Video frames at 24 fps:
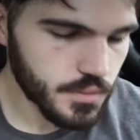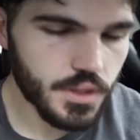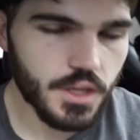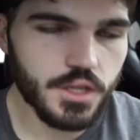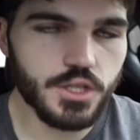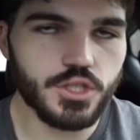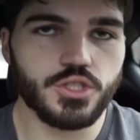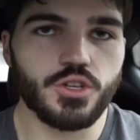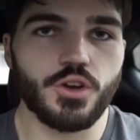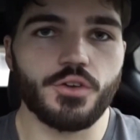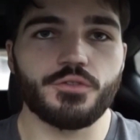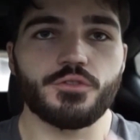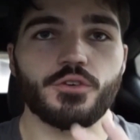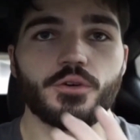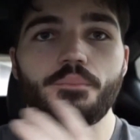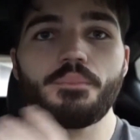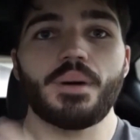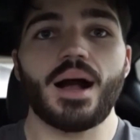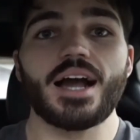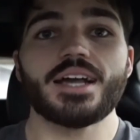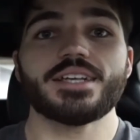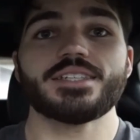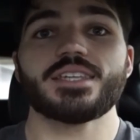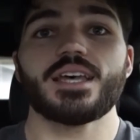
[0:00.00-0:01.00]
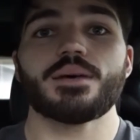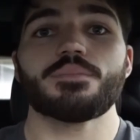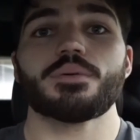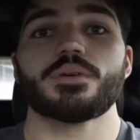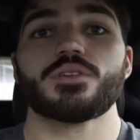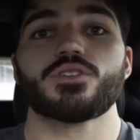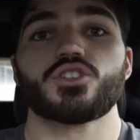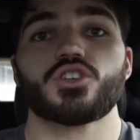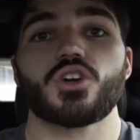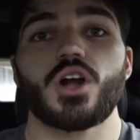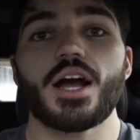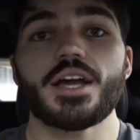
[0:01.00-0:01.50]
So for bicep
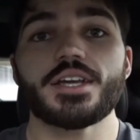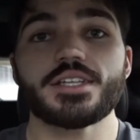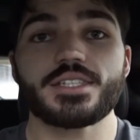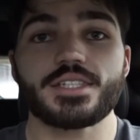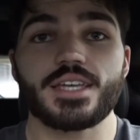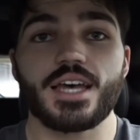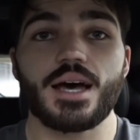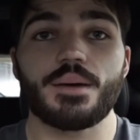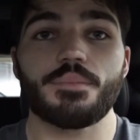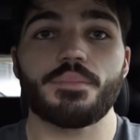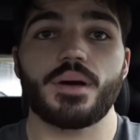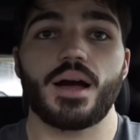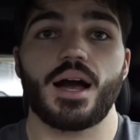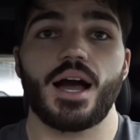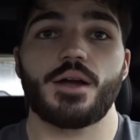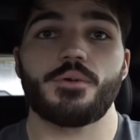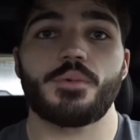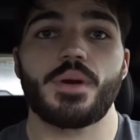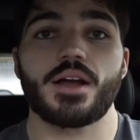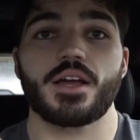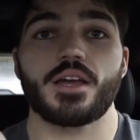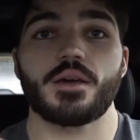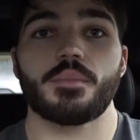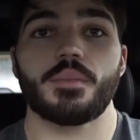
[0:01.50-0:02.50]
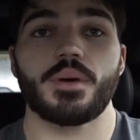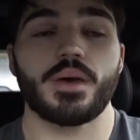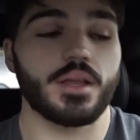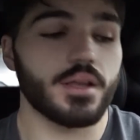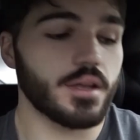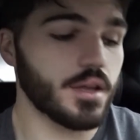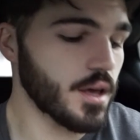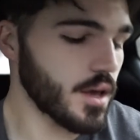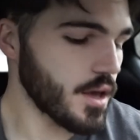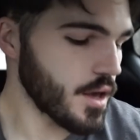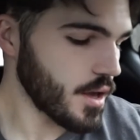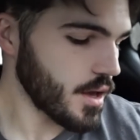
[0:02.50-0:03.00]
and tricep, I
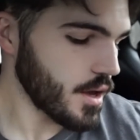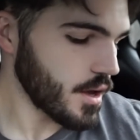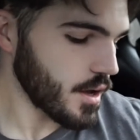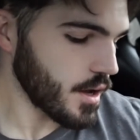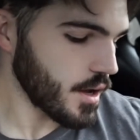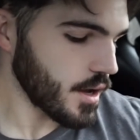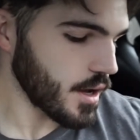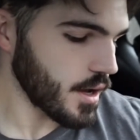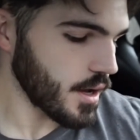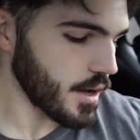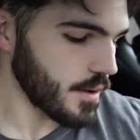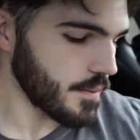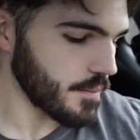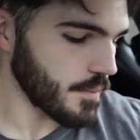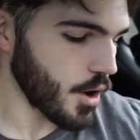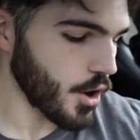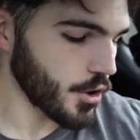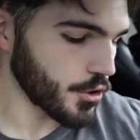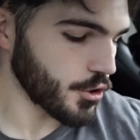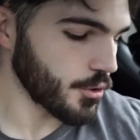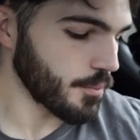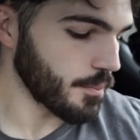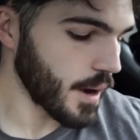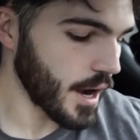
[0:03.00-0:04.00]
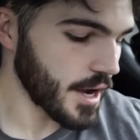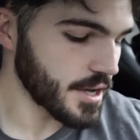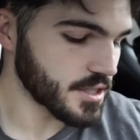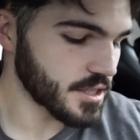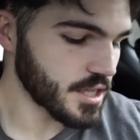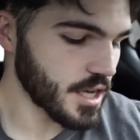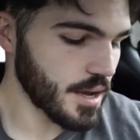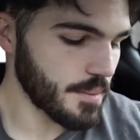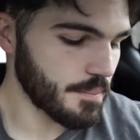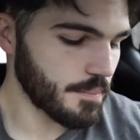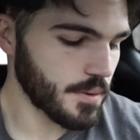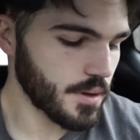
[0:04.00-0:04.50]
recommend on your
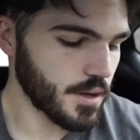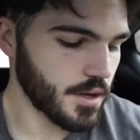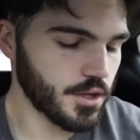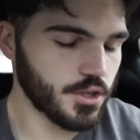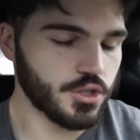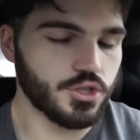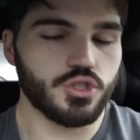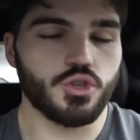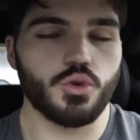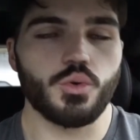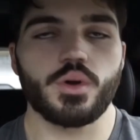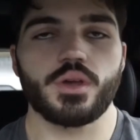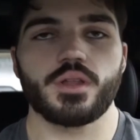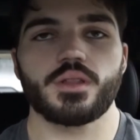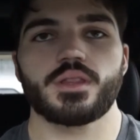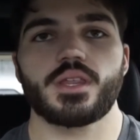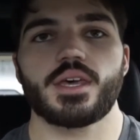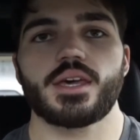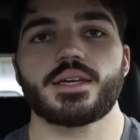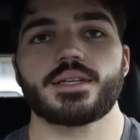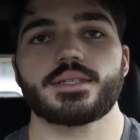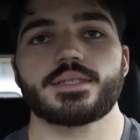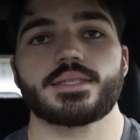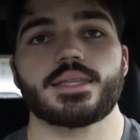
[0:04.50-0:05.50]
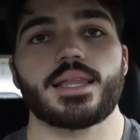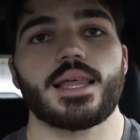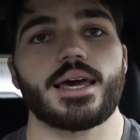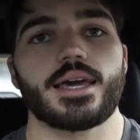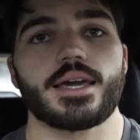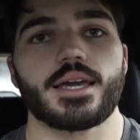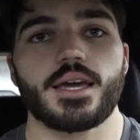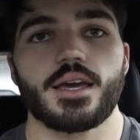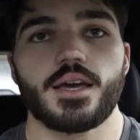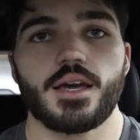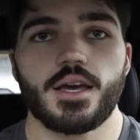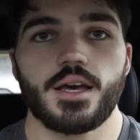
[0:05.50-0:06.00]
bicep doing things
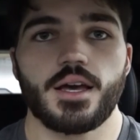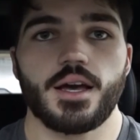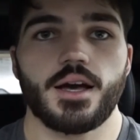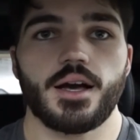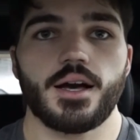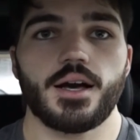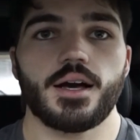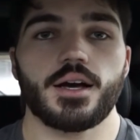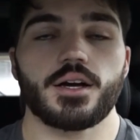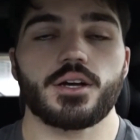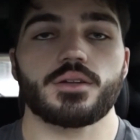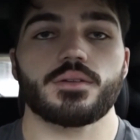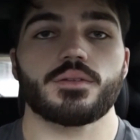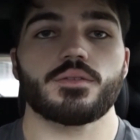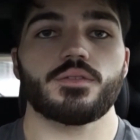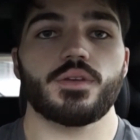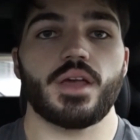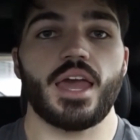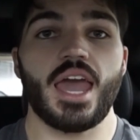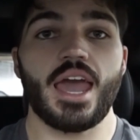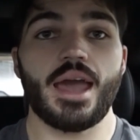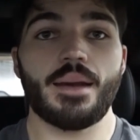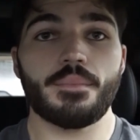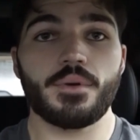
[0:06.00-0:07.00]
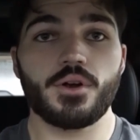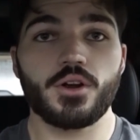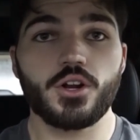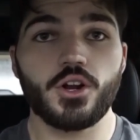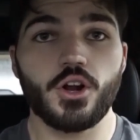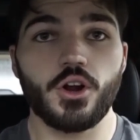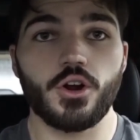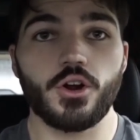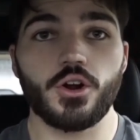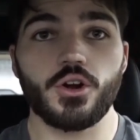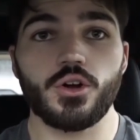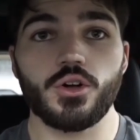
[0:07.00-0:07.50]
like hammer
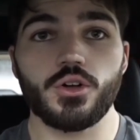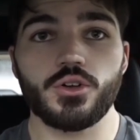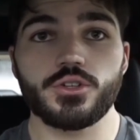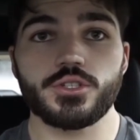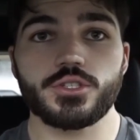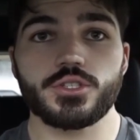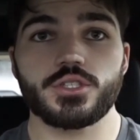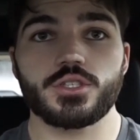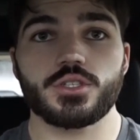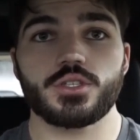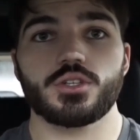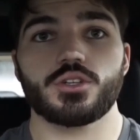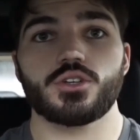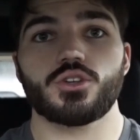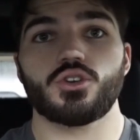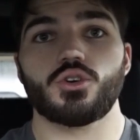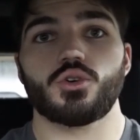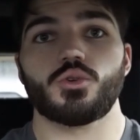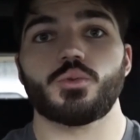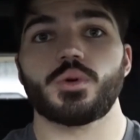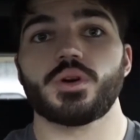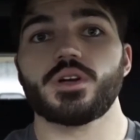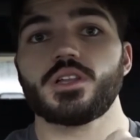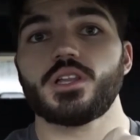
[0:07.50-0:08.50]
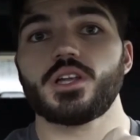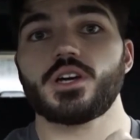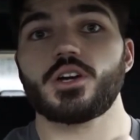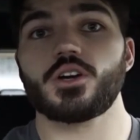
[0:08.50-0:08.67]
curls, gorilla